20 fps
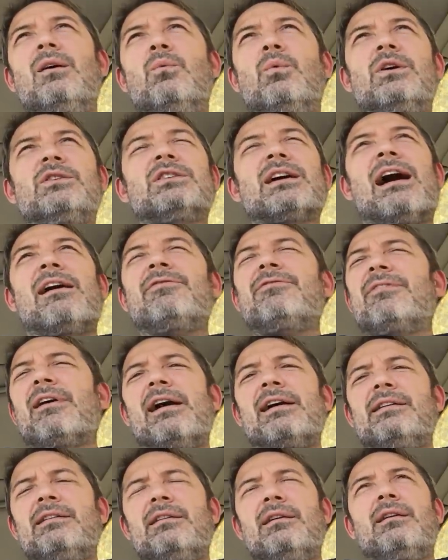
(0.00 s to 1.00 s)
which I
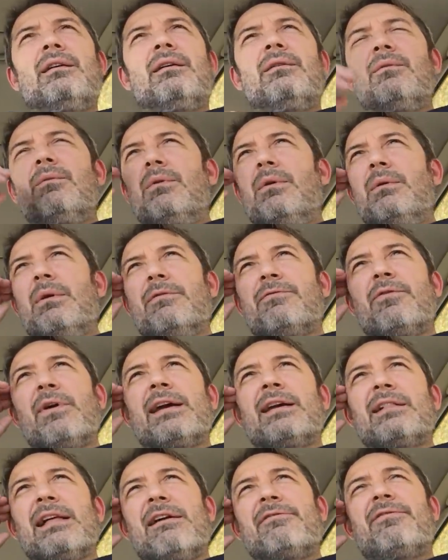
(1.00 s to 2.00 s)
find, uh,
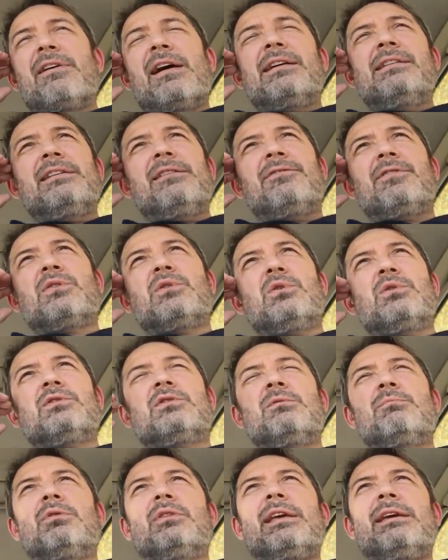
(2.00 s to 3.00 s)
frankly, I find difficult
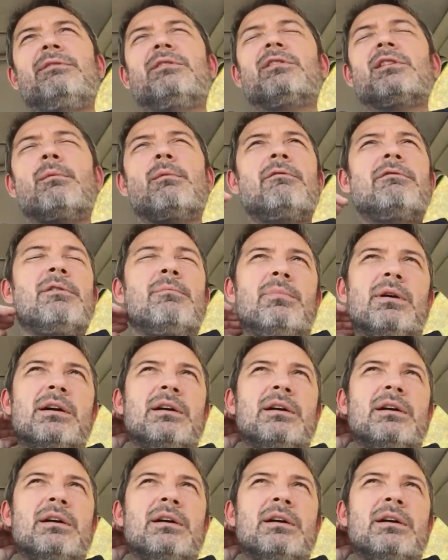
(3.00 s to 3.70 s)
to believe some of it,